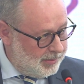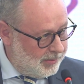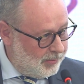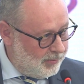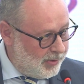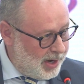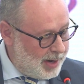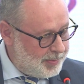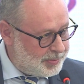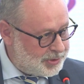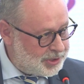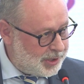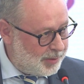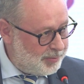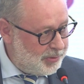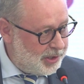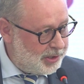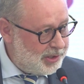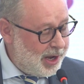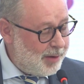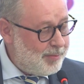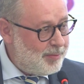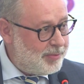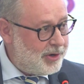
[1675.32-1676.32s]
wraps up
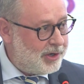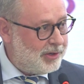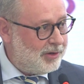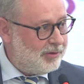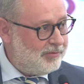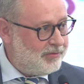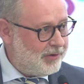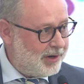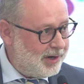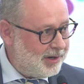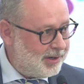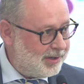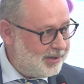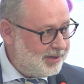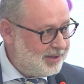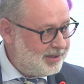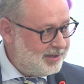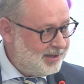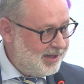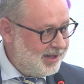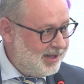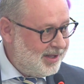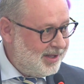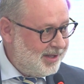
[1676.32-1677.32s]
the number of our,
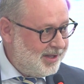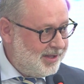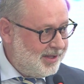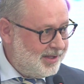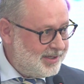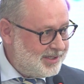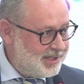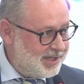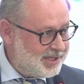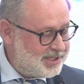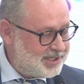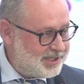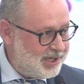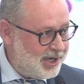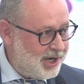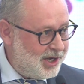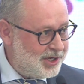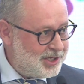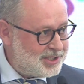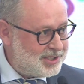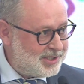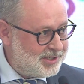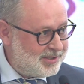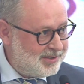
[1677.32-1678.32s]
the
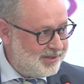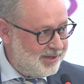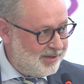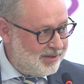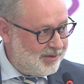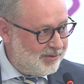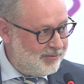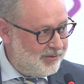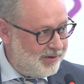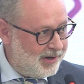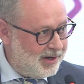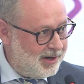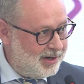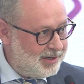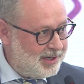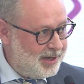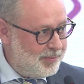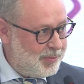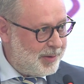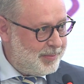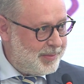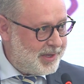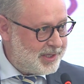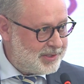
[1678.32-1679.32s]
size of our
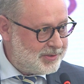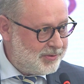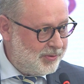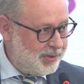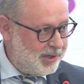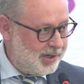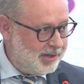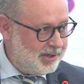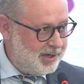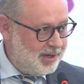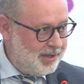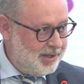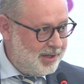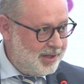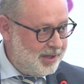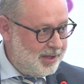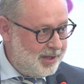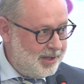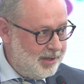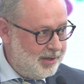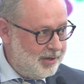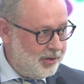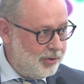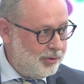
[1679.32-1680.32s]
diplomats. We are
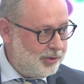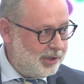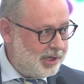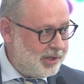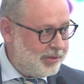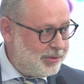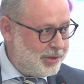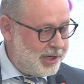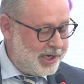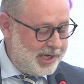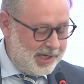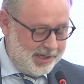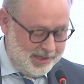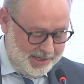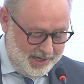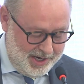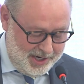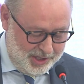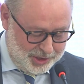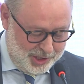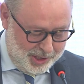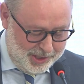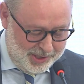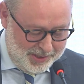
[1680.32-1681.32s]
only three,
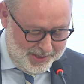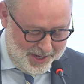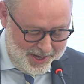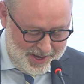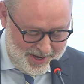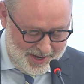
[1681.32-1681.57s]
actually.